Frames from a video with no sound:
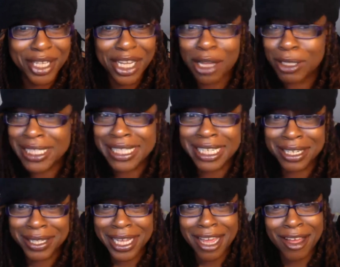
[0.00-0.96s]
go to
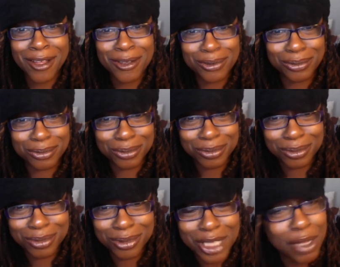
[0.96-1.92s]
Sierra Leone,
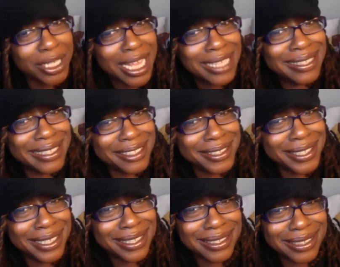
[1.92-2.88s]
go to
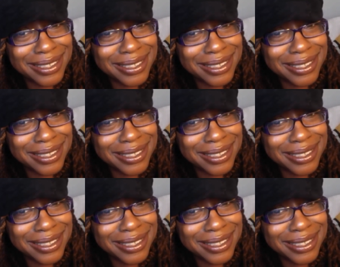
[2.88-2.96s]
Nigeria.